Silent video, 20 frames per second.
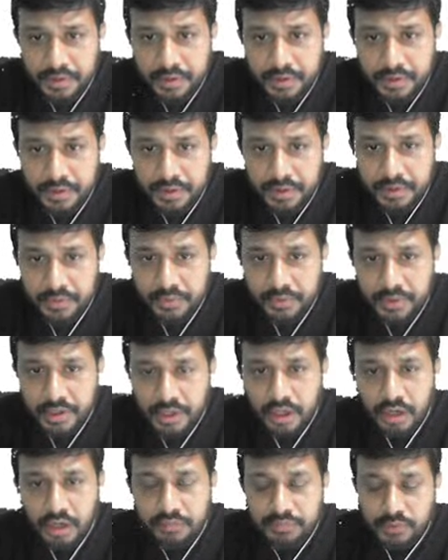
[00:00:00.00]
into
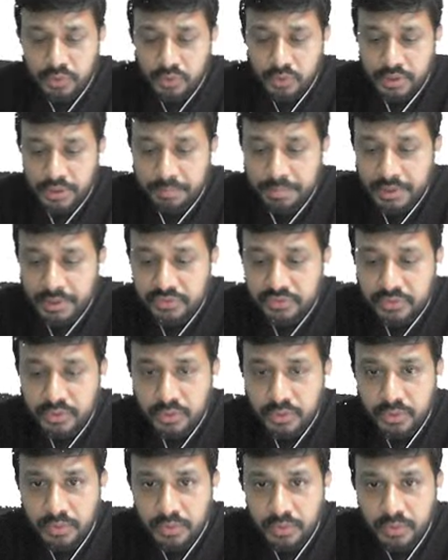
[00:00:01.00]
del of 2t plus
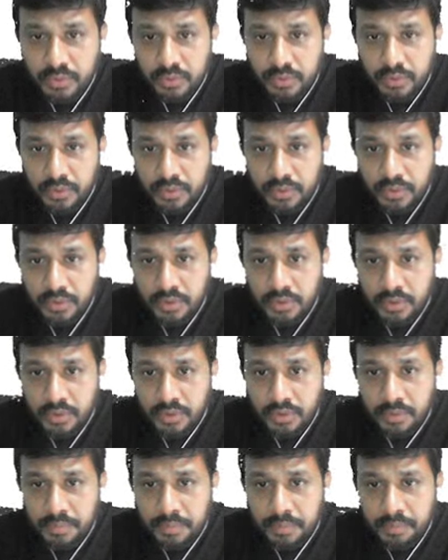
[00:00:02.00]
2
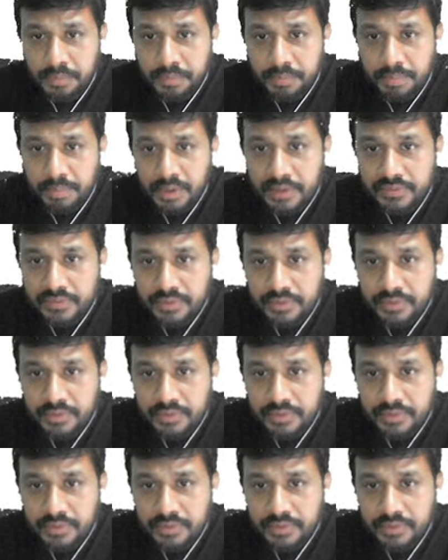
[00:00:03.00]
plus